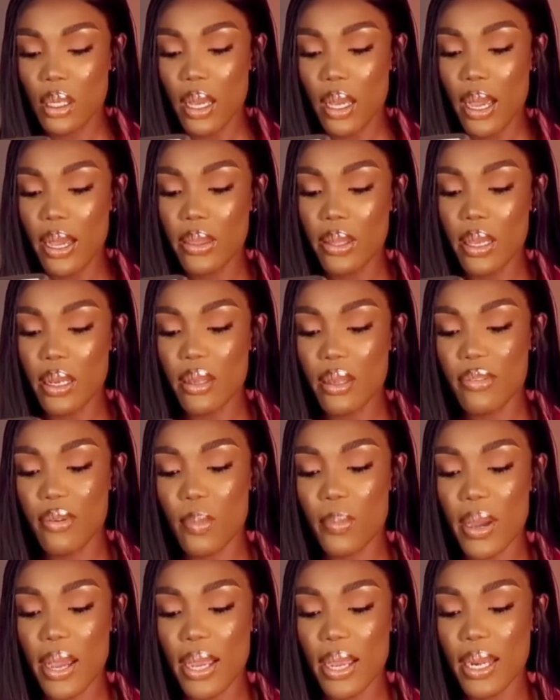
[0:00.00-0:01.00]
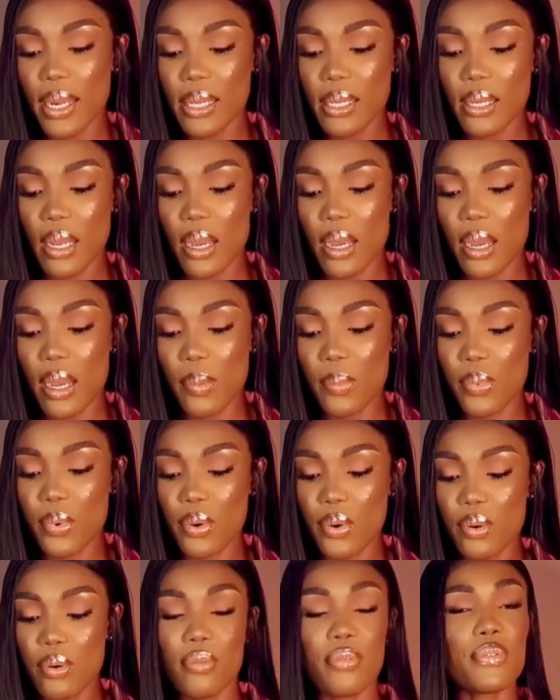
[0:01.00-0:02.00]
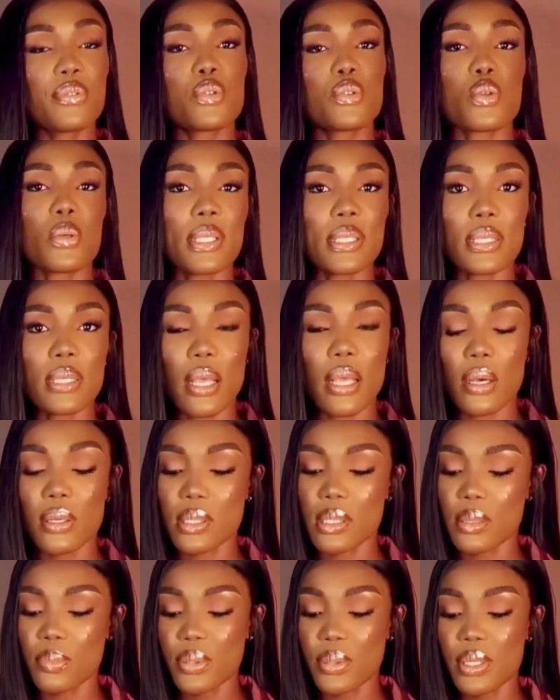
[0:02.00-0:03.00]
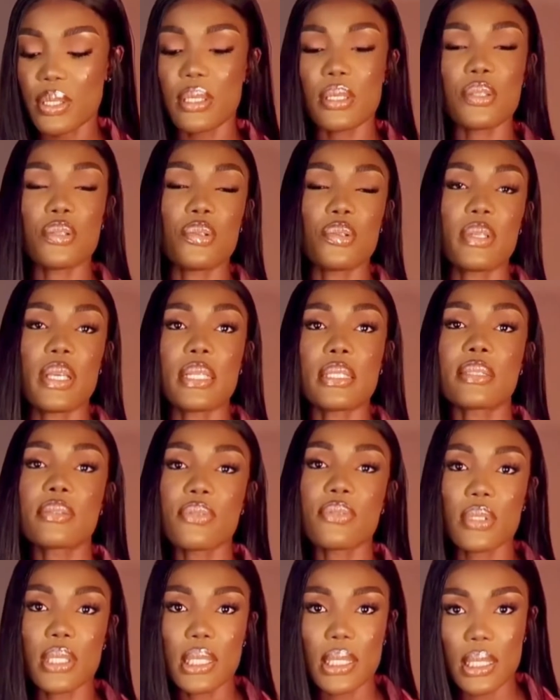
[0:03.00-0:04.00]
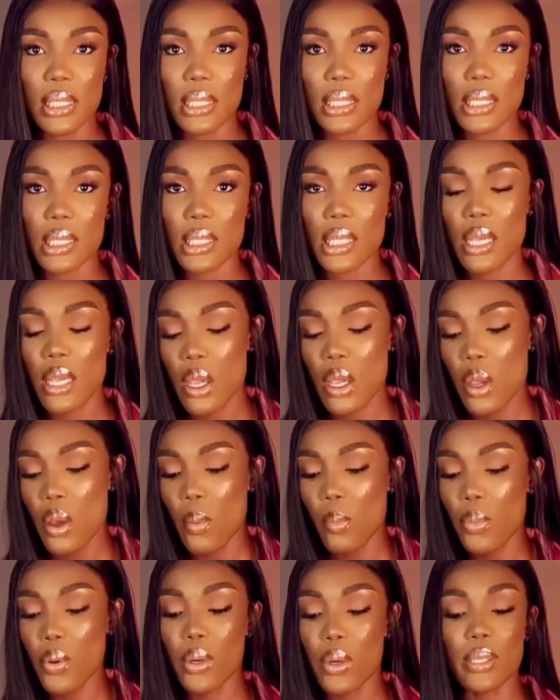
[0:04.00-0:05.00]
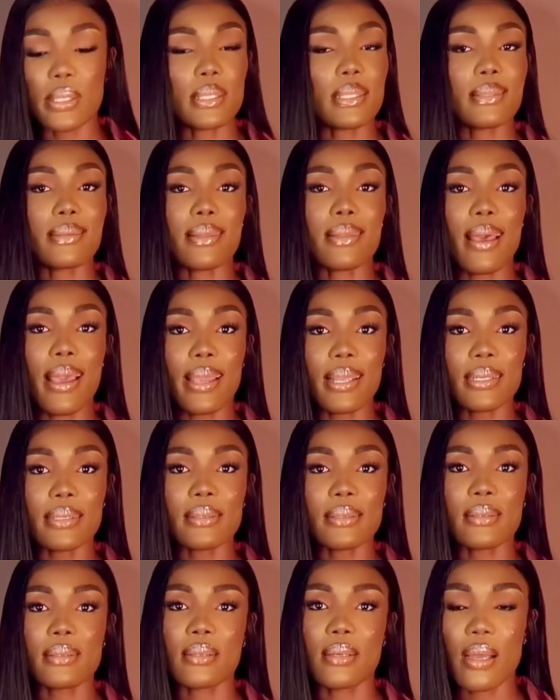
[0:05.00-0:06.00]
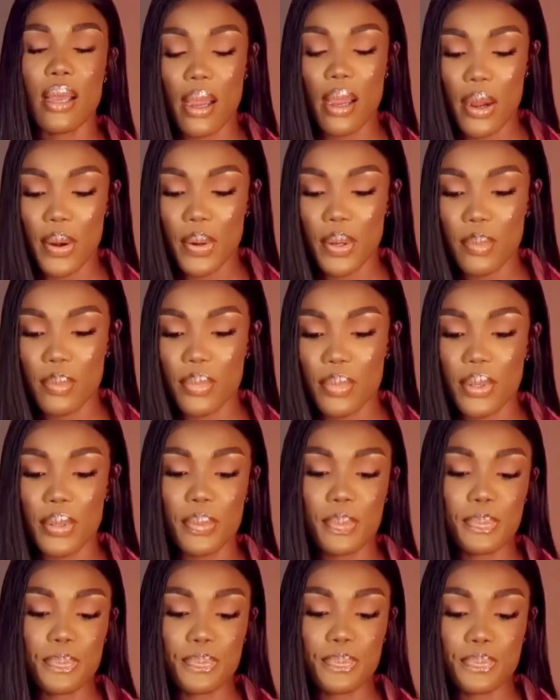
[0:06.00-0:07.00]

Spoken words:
And then if you're buying above 20,000 pieces, you get it for 6.9 RMB.